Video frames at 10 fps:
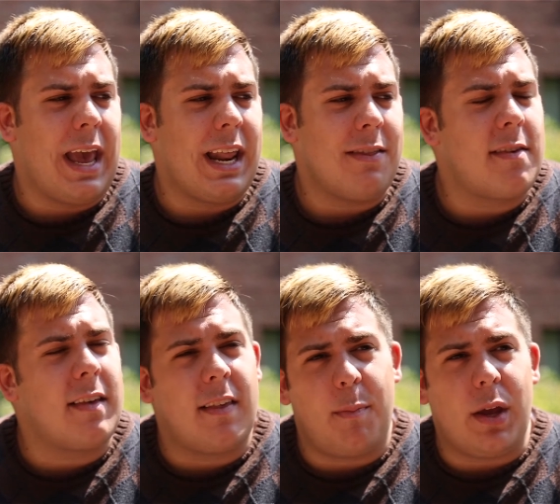getting this
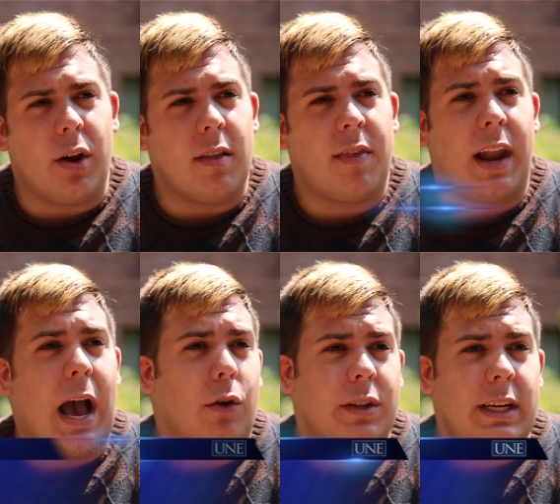experience that
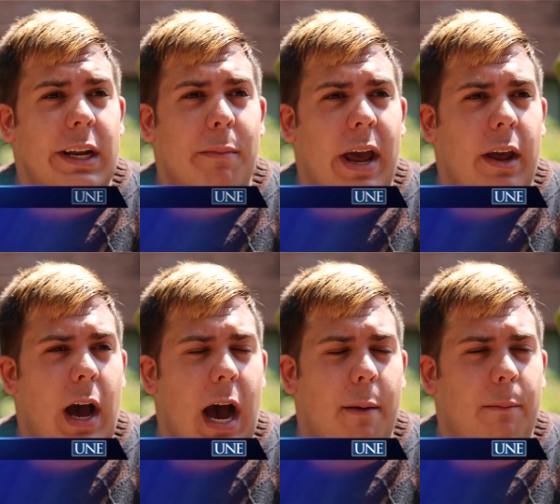I will need in my
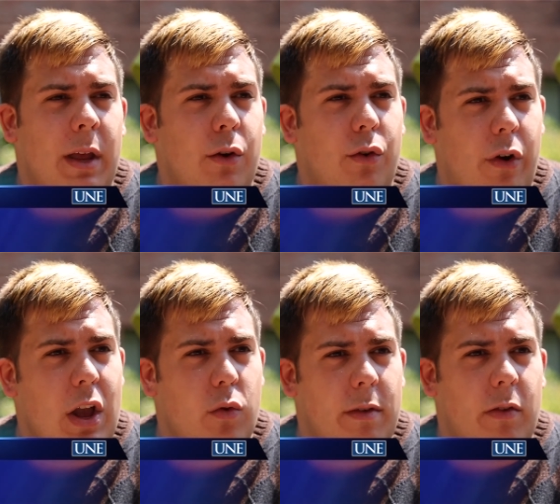um, in
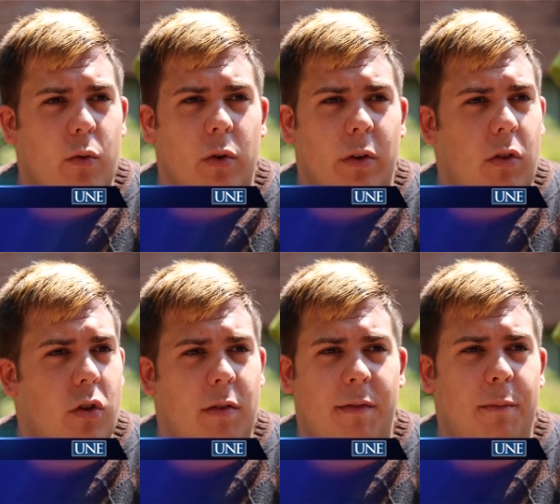graduate school has
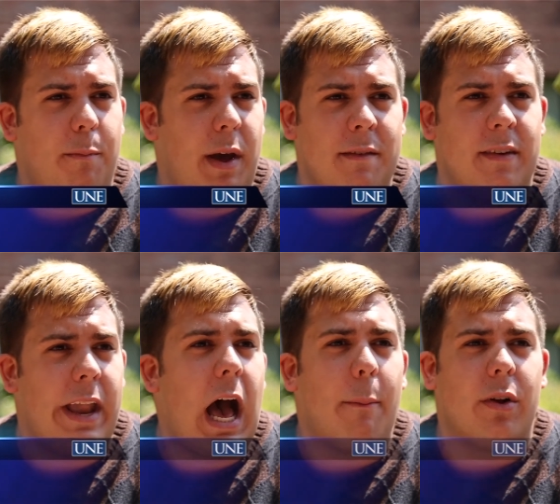just been
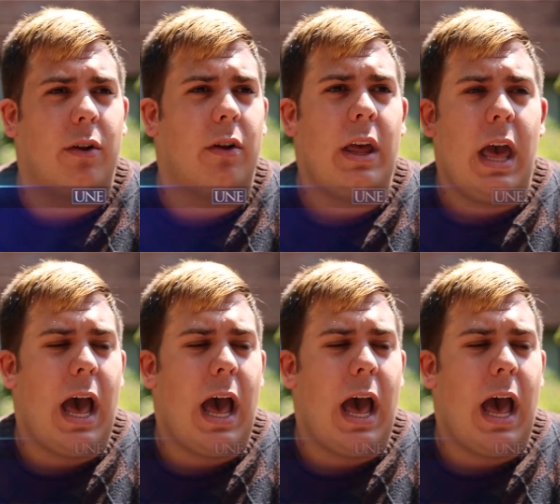phenomenal.